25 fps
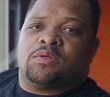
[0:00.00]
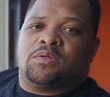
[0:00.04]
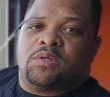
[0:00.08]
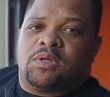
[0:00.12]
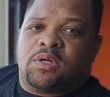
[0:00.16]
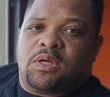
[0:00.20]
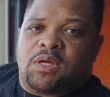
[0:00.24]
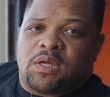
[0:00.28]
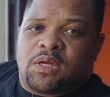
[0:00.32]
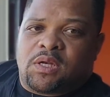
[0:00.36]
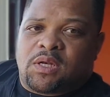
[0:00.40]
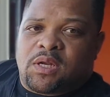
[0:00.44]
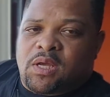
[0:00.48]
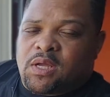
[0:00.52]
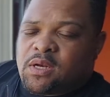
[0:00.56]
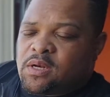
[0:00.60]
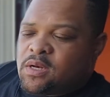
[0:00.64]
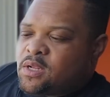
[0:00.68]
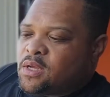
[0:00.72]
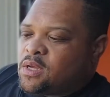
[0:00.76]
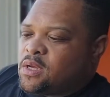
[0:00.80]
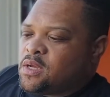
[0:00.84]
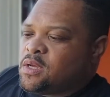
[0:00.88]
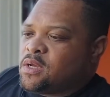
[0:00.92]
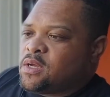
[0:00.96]
you get that
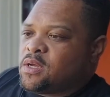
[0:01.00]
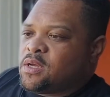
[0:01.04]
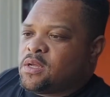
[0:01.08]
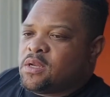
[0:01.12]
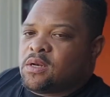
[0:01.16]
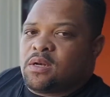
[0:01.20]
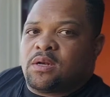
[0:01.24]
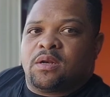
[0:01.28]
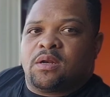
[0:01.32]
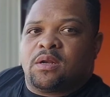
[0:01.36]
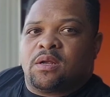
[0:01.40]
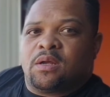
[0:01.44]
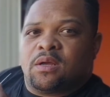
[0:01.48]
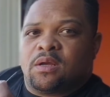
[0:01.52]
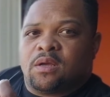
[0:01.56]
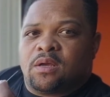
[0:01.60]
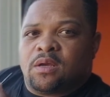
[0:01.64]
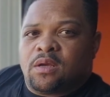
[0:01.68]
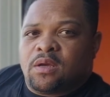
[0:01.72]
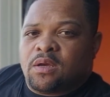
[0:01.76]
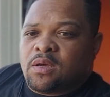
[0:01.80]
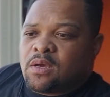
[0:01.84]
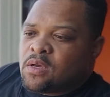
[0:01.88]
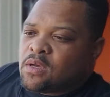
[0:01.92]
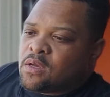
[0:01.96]
done,
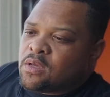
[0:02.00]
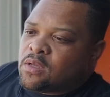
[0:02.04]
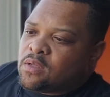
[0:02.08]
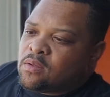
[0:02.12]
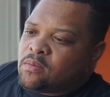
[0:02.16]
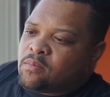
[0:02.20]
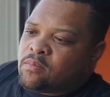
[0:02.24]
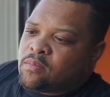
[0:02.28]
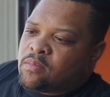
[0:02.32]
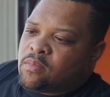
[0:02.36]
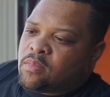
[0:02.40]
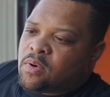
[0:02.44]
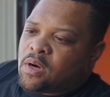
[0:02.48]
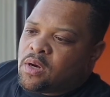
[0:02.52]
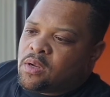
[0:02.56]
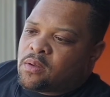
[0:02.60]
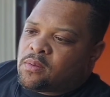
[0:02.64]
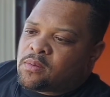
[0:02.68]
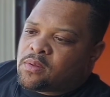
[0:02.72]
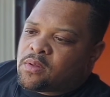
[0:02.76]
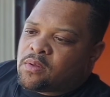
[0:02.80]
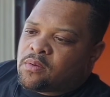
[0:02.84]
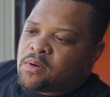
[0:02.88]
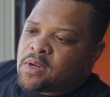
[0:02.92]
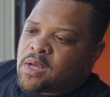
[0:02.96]
bring them
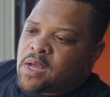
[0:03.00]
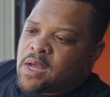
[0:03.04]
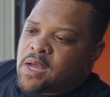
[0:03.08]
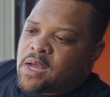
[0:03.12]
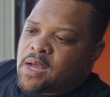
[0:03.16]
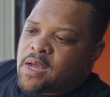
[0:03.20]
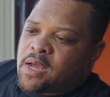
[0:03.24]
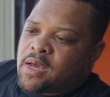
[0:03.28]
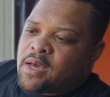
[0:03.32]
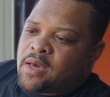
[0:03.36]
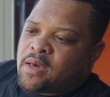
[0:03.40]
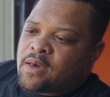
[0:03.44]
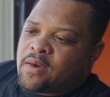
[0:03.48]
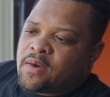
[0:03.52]
through the eye.